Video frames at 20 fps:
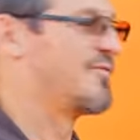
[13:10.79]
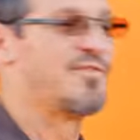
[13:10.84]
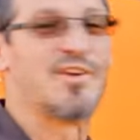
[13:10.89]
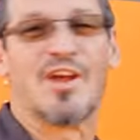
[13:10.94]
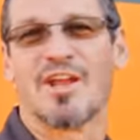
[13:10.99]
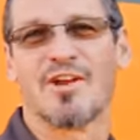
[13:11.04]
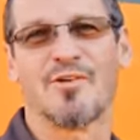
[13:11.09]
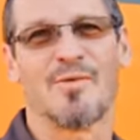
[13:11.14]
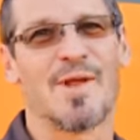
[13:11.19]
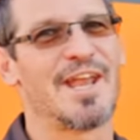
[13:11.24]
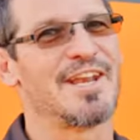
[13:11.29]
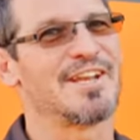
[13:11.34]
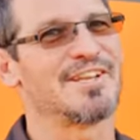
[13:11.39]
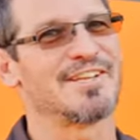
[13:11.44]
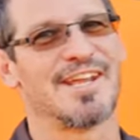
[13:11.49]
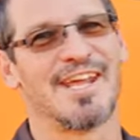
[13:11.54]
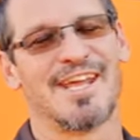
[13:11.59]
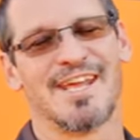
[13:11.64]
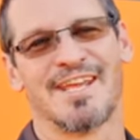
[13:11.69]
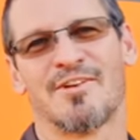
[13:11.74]
if you're
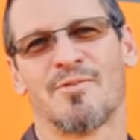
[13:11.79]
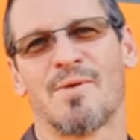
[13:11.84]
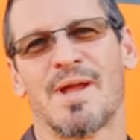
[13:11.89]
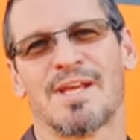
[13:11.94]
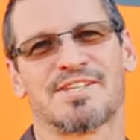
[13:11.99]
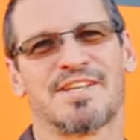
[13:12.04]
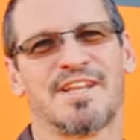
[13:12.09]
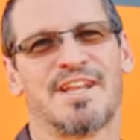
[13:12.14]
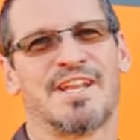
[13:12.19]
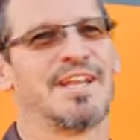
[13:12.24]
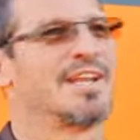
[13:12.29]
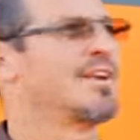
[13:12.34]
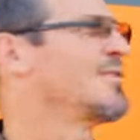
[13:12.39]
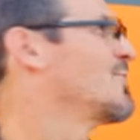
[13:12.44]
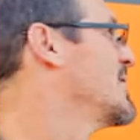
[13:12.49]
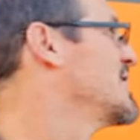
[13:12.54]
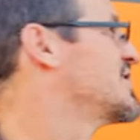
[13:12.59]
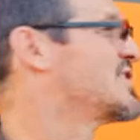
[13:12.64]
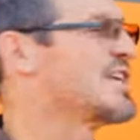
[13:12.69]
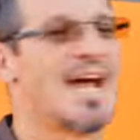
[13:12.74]
interested in it,
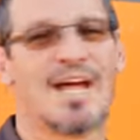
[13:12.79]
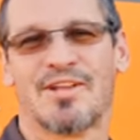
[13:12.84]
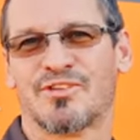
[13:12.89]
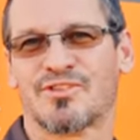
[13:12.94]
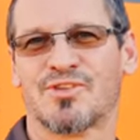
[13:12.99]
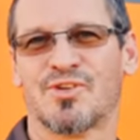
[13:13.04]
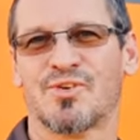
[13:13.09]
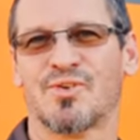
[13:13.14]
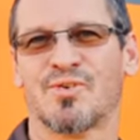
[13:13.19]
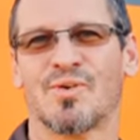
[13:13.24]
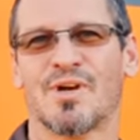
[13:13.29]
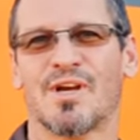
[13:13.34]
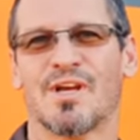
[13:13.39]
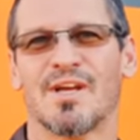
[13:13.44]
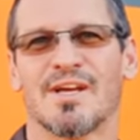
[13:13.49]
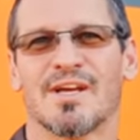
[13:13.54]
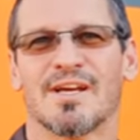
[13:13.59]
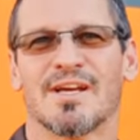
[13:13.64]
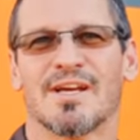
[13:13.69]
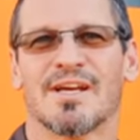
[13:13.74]
reach out to
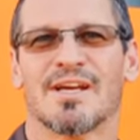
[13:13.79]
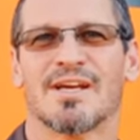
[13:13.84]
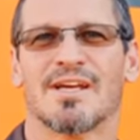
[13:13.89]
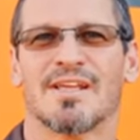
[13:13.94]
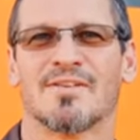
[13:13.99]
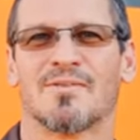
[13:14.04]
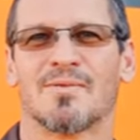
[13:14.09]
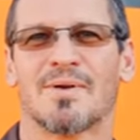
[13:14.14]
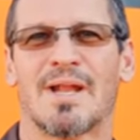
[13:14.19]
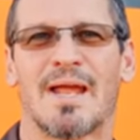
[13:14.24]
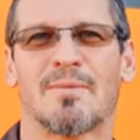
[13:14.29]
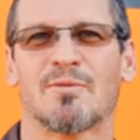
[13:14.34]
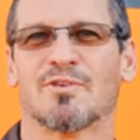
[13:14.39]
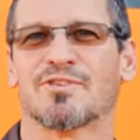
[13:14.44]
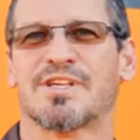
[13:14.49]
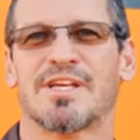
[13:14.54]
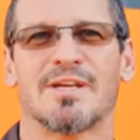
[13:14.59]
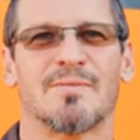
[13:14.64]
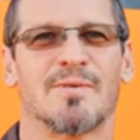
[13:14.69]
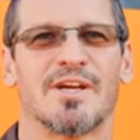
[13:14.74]
uh, the reliable
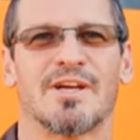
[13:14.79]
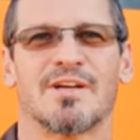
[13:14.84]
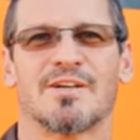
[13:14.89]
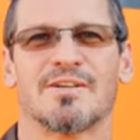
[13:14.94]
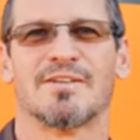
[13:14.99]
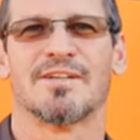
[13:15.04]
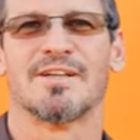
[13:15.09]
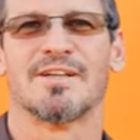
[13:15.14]
team here.